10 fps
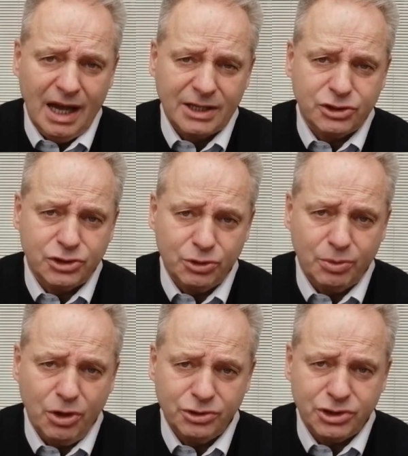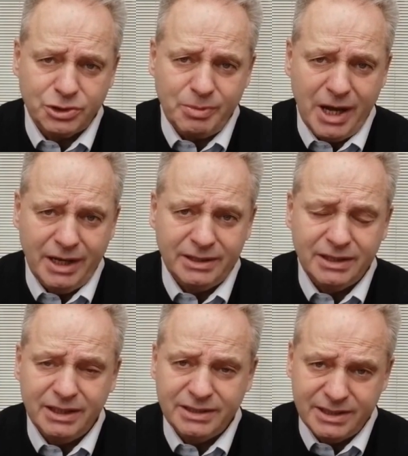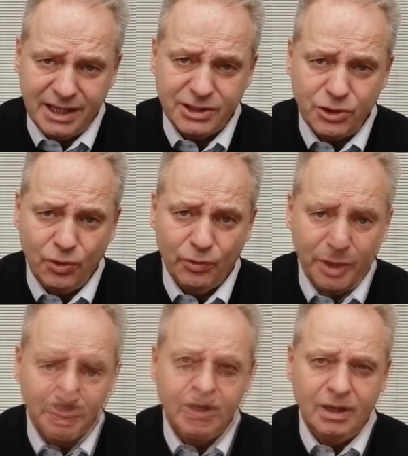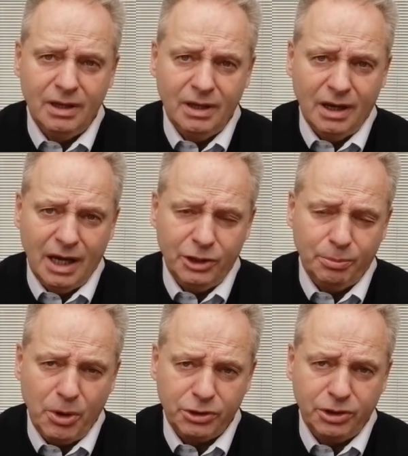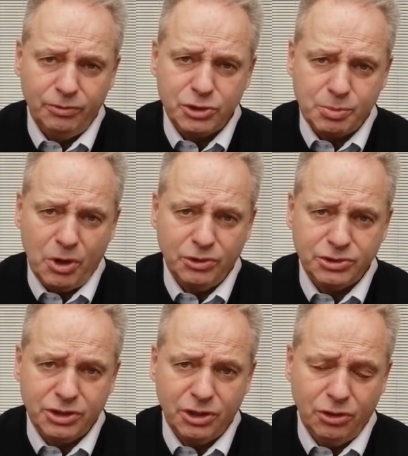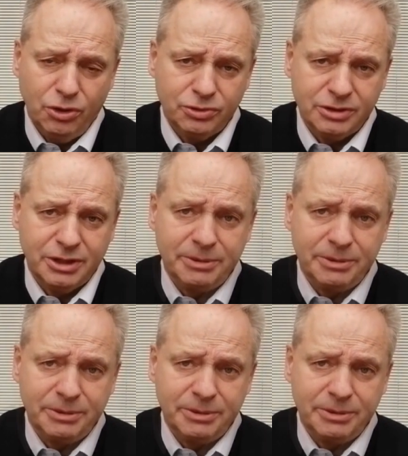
As the subconscious mind takes over and your body responds accordingly.